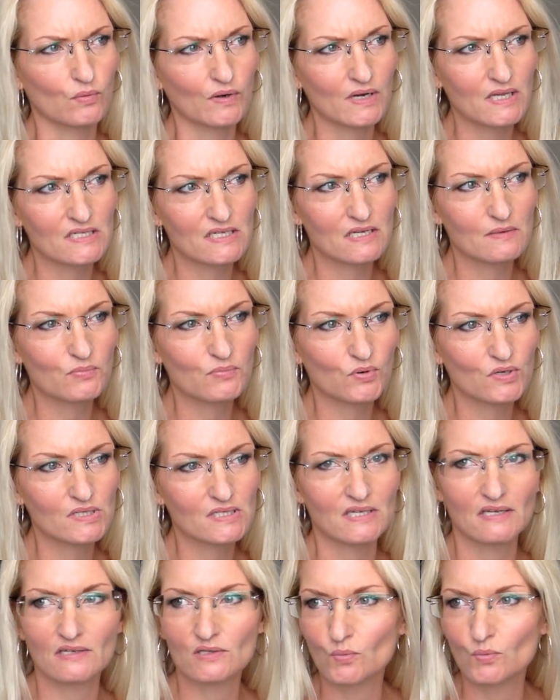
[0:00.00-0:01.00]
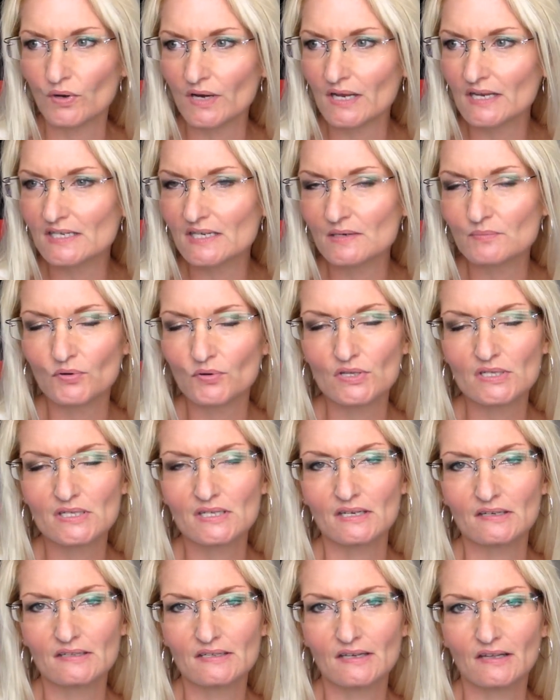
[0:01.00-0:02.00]
118.6,
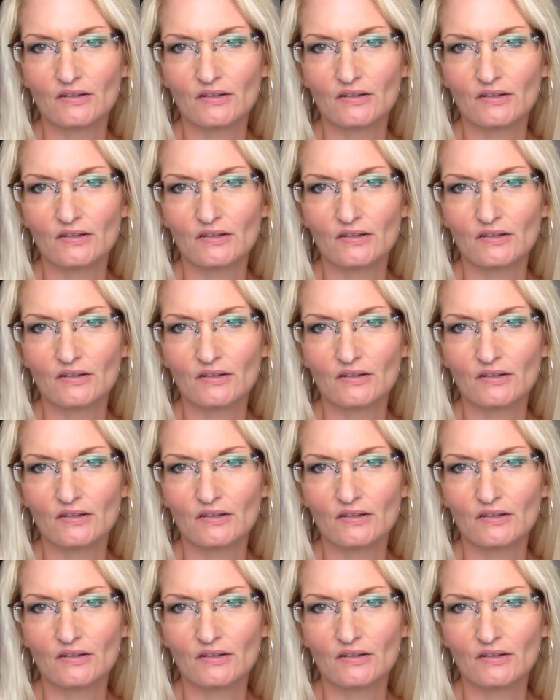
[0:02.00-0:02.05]
118.6.